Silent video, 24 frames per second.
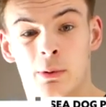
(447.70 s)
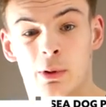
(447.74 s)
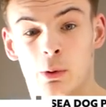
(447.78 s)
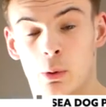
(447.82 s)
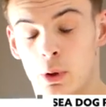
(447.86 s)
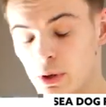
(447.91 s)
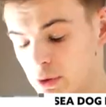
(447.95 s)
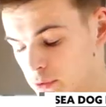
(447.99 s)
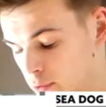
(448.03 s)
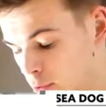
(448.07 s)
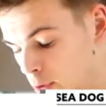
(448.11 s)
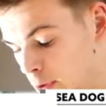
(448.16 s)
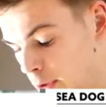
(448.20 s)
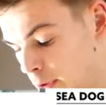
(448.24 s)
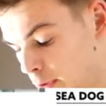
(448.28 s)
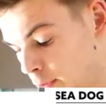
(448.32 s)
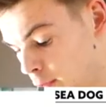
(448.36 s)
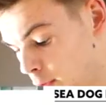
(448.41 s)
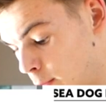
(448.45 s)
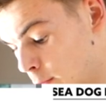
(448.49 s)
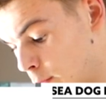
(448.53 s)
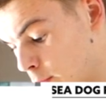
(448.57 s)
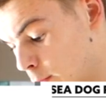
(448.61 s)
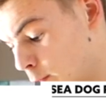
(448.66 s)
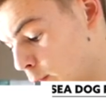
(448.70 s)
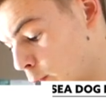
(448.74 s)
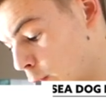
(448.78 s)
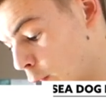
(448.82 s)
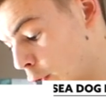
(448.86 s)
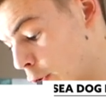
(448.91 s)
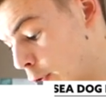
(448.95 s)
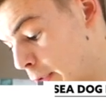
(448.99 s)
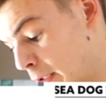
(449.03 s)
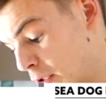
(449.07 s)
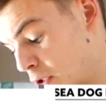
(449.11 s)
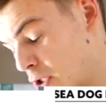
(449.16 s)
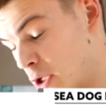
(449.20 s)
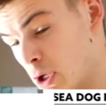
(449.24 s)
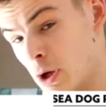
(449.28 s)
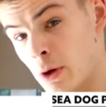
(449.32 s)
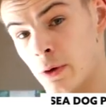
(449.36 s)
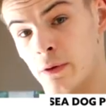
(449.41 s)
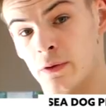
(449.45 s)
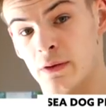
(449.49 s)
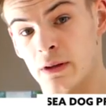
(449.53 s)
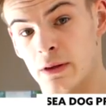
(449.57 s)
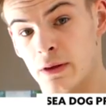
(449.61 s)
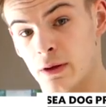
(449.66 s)
to be quite exciting. So I'm going to actually go
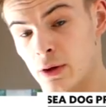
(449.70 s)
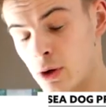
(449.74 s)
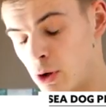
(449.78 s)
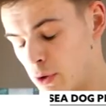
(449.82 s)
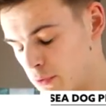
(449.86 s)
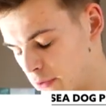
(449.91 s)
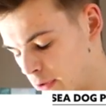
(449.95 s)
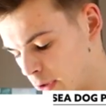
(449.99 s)
and see the guys